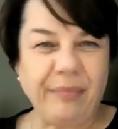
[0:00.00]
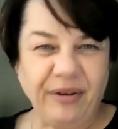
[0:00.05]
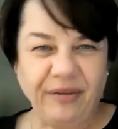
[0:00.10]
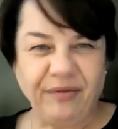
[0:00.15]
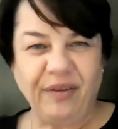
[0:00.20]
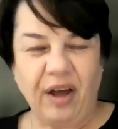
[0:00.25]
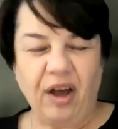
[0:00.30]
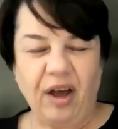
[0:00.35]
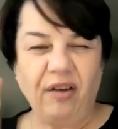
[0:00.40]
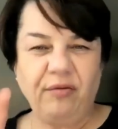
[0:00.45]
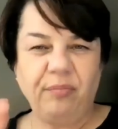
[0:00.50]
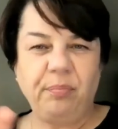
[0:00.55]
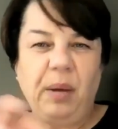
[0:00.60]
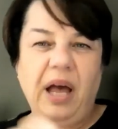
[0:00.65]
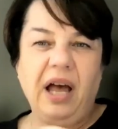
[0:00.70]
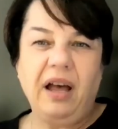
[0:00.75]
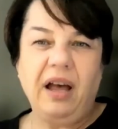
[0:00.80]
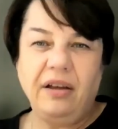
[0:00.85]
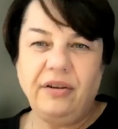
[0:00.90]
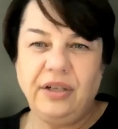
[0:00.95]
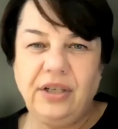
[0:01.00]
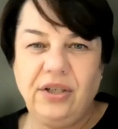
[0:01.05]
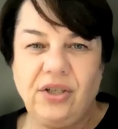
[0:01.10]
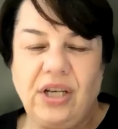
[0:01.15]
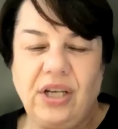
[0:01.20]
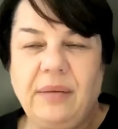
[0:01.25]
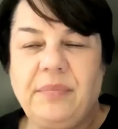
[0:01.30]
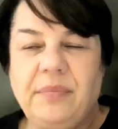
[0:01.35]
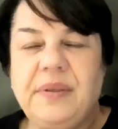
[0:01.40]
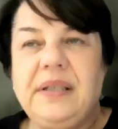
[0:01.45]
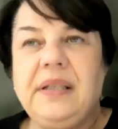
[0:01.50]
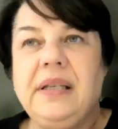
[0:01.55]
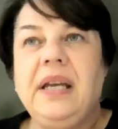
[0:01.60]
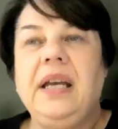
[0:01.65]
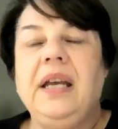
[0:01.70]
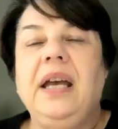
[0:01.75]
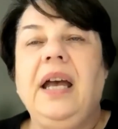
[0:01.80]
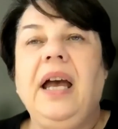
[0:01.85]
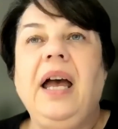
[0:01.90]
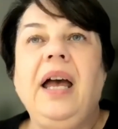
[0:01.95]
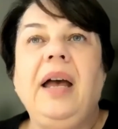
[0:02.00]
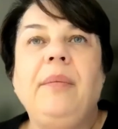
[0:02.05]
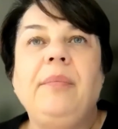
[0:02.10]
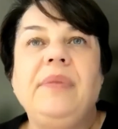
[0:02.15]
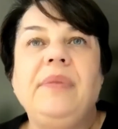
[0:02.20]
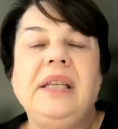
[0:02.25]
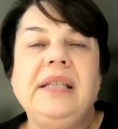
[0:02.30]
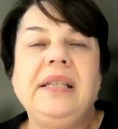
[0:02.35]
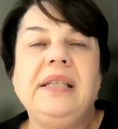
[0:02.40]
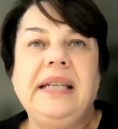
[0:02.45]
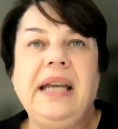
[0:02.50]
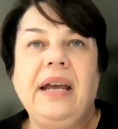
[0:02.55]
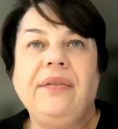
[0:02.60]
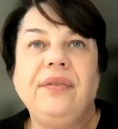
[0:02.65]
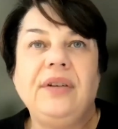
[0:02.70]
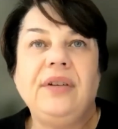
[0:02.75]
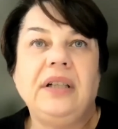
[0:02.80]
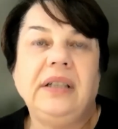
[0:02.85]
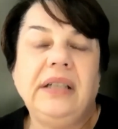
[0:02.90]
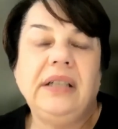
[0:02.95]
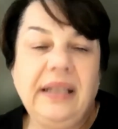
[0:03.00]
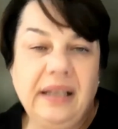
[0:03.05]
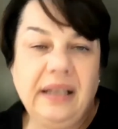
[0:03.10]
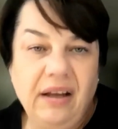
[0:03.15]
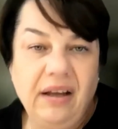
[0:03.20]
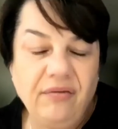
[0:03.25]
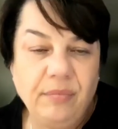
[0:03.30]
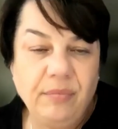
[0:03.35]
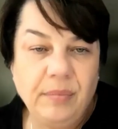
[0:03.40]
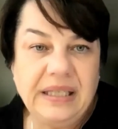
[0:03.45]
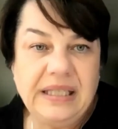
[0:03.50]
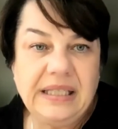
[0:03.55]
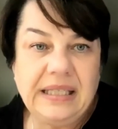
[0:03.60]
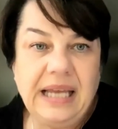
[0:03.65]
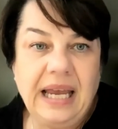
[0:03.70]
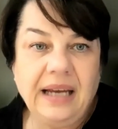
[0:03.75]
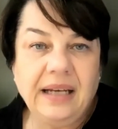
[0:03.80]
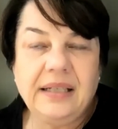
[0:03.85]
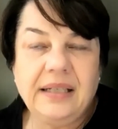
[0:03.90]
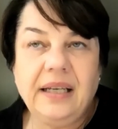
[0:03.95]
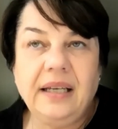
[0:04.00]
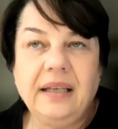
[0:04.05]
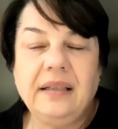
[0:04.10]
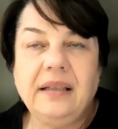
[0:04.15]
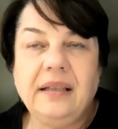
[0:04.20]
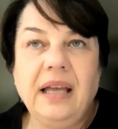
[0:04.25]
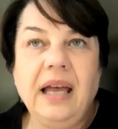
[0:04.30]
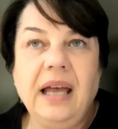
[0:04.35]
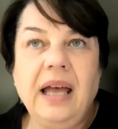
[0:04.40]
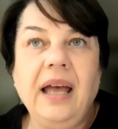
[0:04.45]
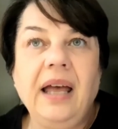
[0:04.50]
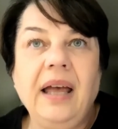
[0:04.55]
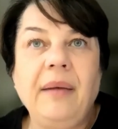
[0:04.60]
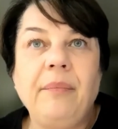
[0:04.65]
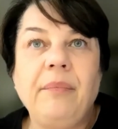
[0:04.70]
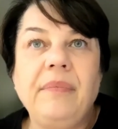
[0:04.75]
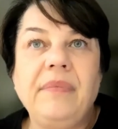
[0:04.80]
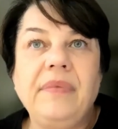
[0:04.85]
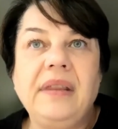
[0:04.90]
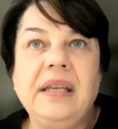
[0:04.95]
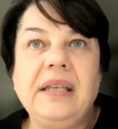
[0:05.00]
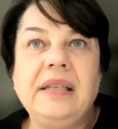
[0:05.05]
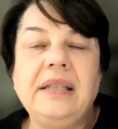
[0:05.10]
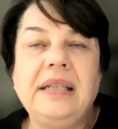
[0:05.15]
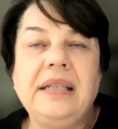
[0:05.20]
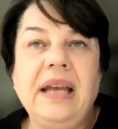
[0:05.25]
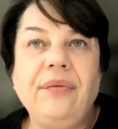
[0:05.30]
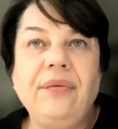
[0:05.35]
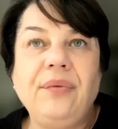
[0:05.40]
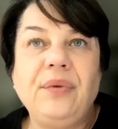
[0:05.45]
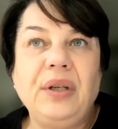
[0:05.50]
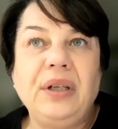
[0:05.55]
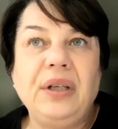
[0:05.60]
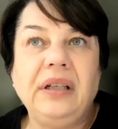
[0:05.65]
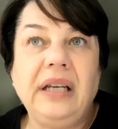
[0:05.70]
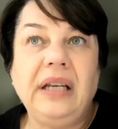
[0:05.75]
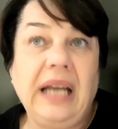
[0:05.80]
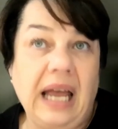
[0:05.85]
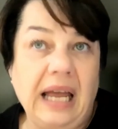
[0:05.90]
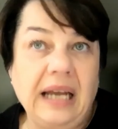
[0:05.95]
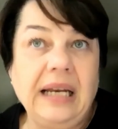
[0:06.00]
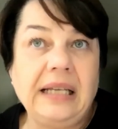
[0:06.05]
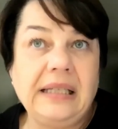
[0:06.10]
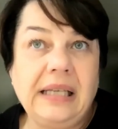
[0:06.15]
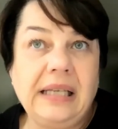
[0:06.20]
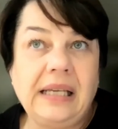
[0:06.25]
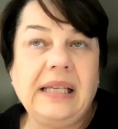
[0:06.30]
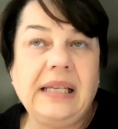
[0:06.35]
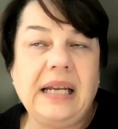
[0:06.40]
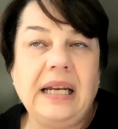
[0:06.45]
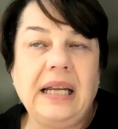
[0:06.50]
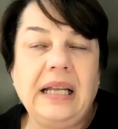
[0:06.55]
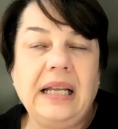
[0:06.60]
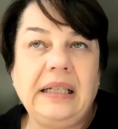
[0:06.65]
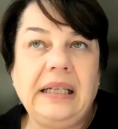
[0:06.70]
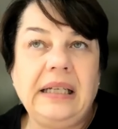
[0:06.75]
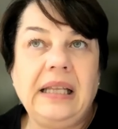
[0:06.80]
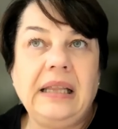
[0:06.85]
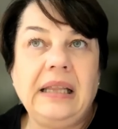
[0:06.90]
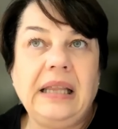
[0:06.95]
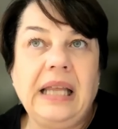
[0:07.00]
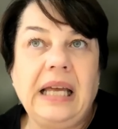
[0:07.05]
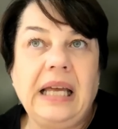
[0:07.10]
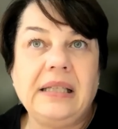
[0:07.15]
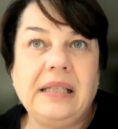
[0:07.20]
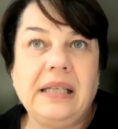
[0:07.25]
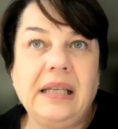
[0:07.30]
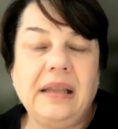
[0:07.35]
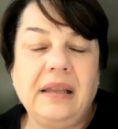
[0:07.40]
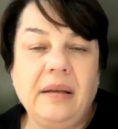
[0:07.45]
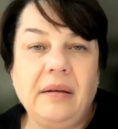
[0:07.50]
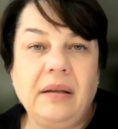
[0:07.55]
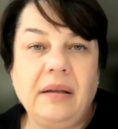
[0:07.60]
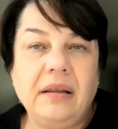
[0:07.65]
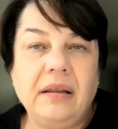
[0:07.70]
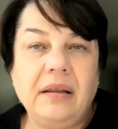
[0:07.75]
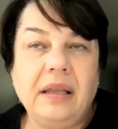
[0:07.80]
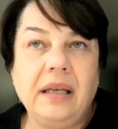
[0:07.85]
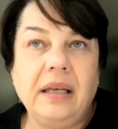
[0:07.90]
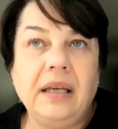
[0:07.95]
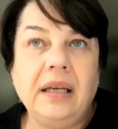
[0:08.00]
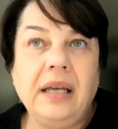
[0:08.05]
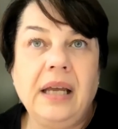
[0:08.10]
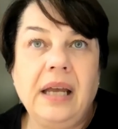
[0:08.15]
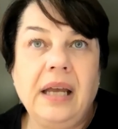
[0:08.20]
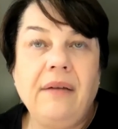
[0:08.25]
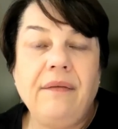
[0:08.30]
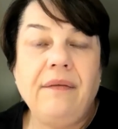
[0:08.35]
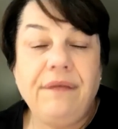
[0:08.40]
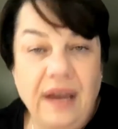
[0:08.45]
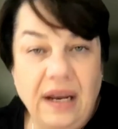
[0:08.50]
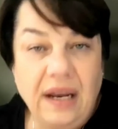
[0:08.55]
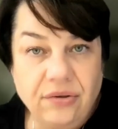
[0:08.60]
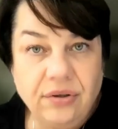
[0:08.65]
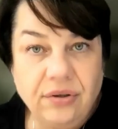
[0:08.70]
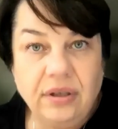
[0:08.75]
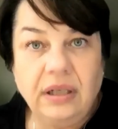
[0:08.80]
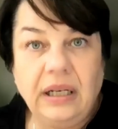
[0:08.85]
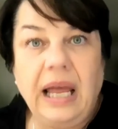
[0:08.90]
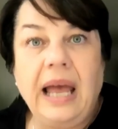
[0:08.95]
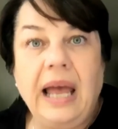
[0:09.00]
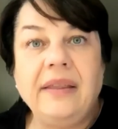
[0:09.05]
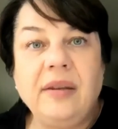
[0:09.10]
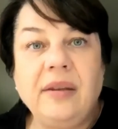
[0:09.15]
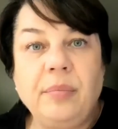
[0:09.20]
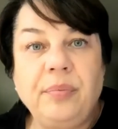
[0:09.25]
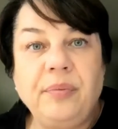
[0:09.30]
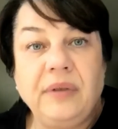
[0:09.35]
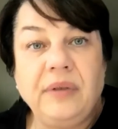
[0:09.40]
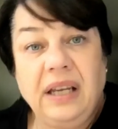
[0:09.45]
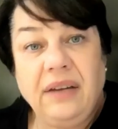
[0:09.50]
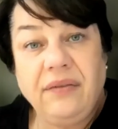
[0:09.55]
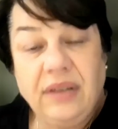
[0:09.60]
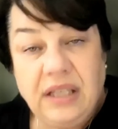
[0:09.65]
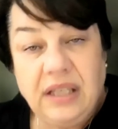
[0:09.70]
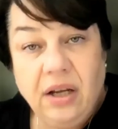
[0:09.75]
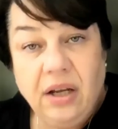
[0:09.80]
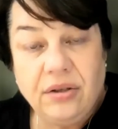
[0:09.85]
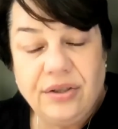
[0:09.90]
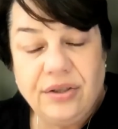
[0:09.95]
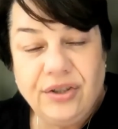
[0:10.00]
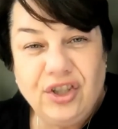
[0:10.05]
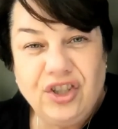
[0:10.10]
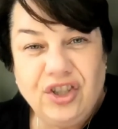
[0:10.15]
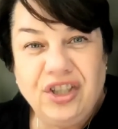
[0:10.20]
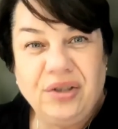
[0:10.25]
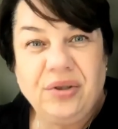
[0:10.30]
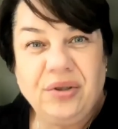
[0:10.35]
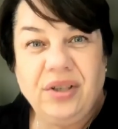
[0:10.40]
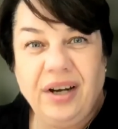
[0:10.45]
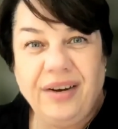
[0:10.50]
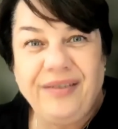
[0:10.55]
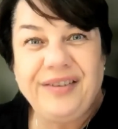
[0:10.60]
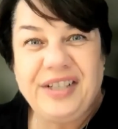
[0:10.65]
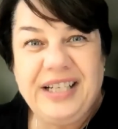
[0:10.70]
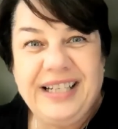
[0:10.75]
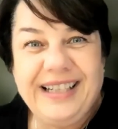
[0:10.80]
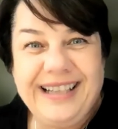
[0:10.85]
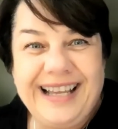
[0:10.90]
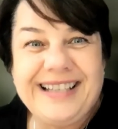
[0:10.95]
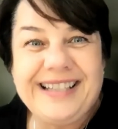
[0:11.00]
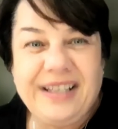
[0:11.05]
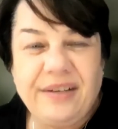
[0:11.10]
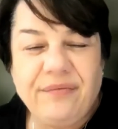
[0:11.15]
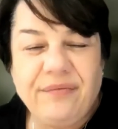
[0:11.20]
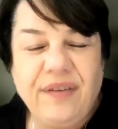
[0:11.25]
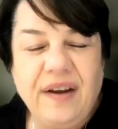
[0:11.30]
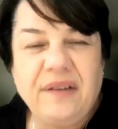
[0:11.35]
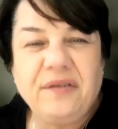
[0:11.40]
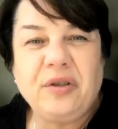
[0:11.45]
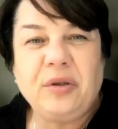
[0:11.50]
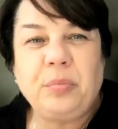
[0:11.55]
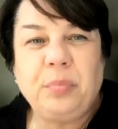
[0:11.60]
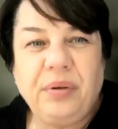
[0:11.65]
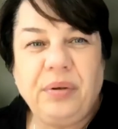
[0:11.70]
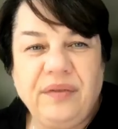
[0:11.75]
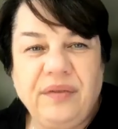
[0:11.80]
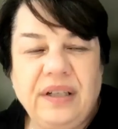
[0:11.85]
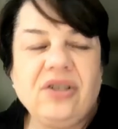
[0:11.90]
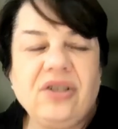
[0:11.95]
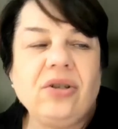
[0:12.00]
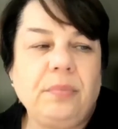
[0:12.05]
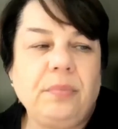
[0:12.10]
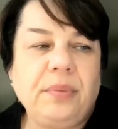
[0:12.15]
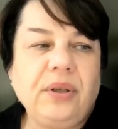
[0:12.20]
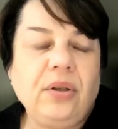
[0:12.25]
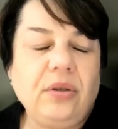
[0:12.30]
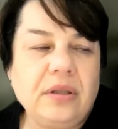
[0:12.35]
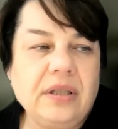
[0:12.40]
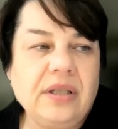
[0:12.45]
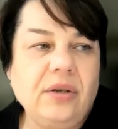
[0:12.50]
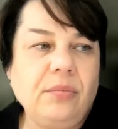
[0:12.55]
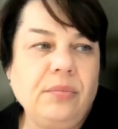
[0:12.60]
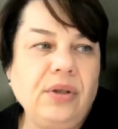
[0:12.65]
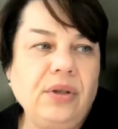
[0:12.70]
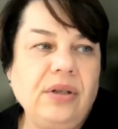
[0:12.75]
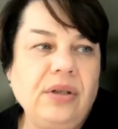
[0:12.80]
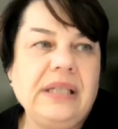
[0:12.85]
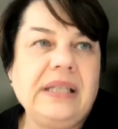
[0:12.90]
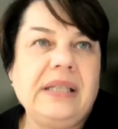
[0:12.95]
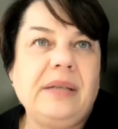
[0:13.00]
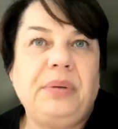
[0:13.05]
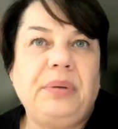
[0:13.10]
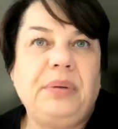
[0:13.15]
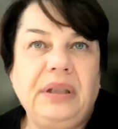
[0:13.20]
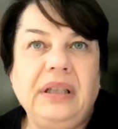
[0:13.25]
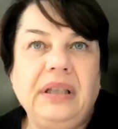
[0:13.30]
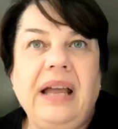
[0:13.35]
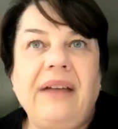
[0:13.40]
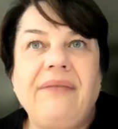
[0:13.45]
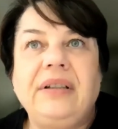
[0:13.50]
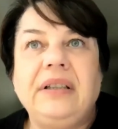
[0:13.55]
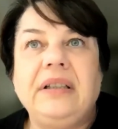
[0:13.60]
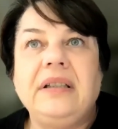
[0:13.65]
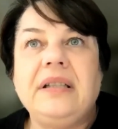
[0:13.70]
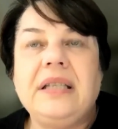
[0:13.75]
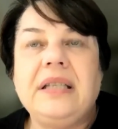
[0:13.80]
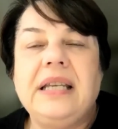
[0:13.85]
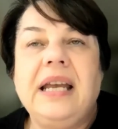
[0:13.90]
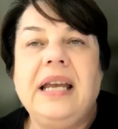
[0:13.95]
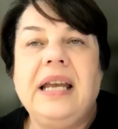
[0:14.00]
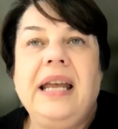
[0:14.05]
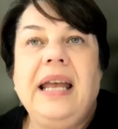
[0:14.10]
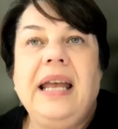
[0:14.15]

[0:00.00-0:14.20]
of partnerships, there's definitely the government sector. There's definitely, and as I said earlier, that's at the federal and given the Constitution, obviously that's at federal, provincial, but also municipal levels.